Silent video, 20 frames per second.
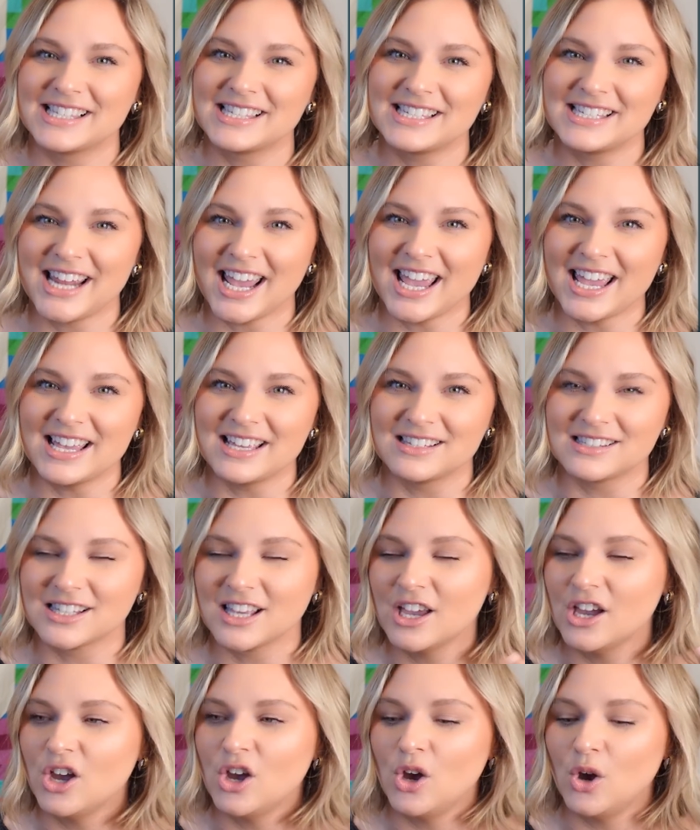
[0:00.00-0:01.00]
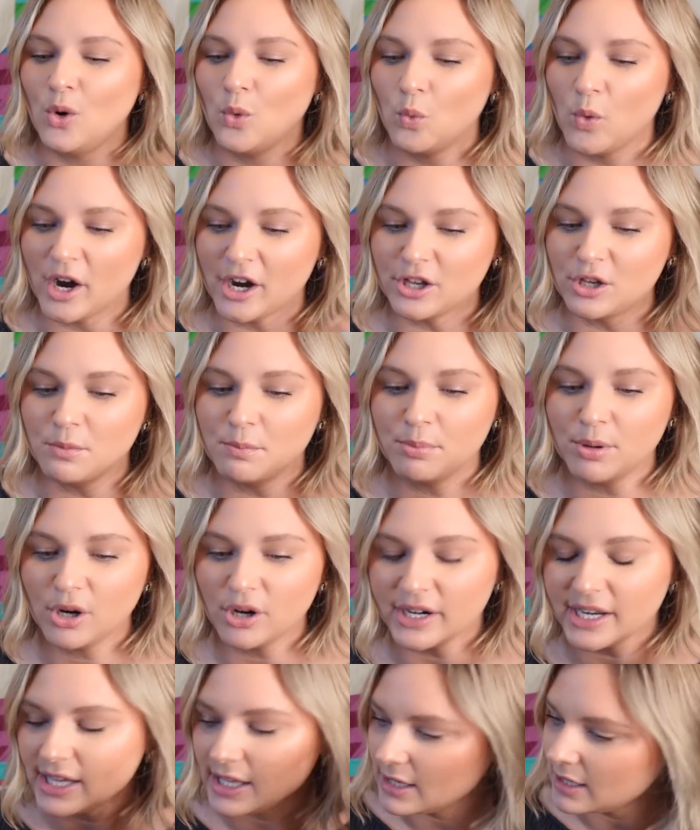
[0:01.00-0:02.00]
stays where you
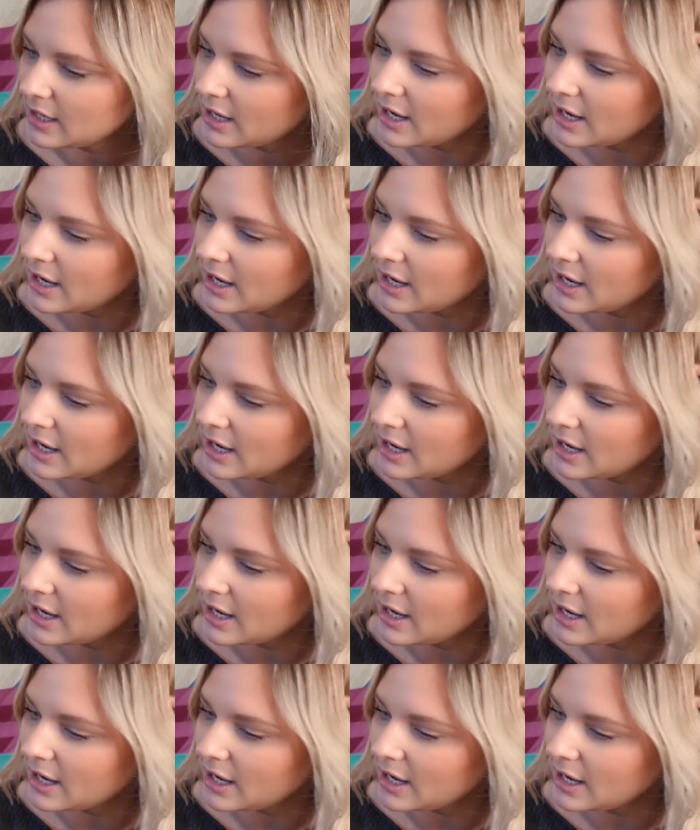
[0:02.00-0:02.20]
put it,